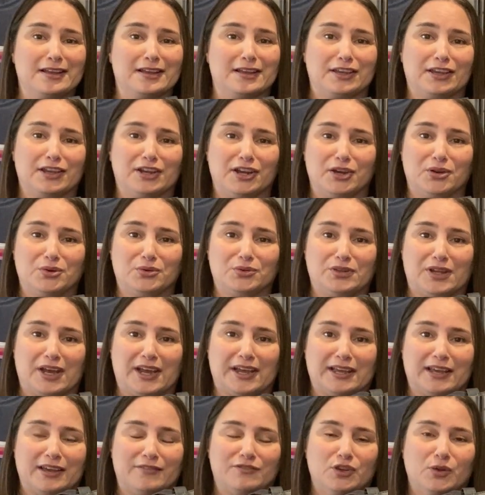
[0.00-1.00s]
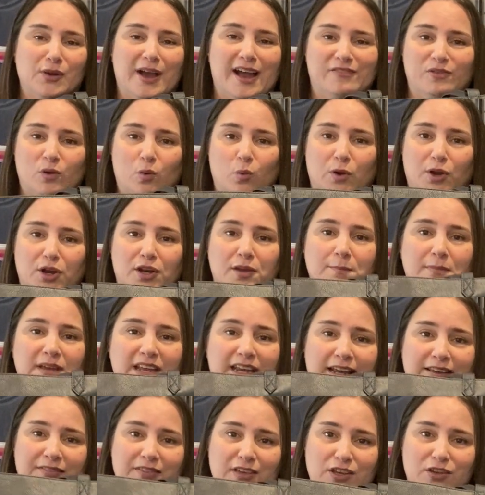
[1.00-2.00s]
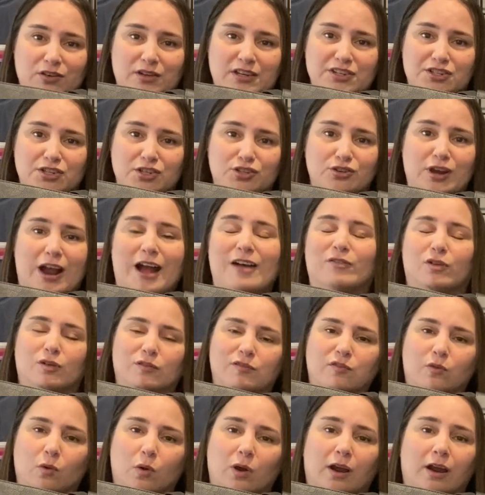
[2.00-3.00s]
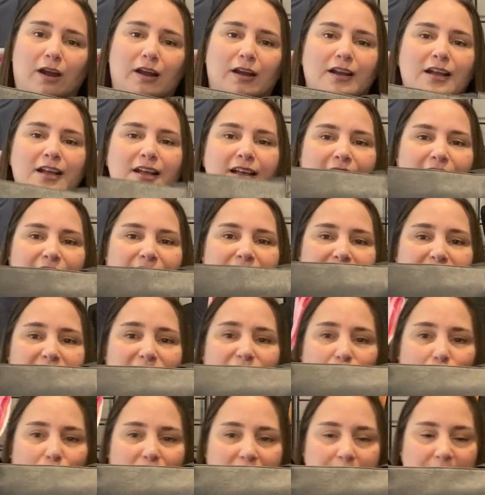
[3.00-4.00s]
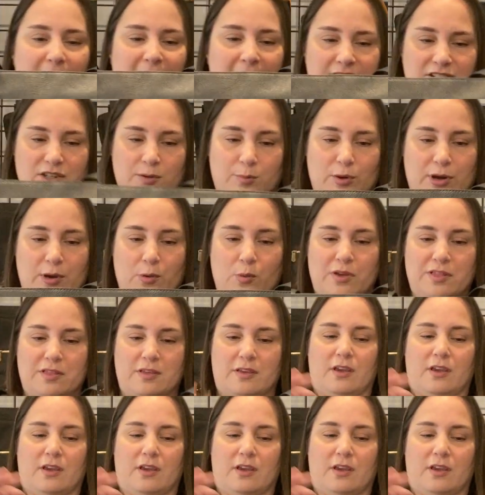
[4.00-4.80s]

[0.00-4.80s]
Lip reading: you know, like if you have a work meeting that you need to travel for, this is a great bag to bring with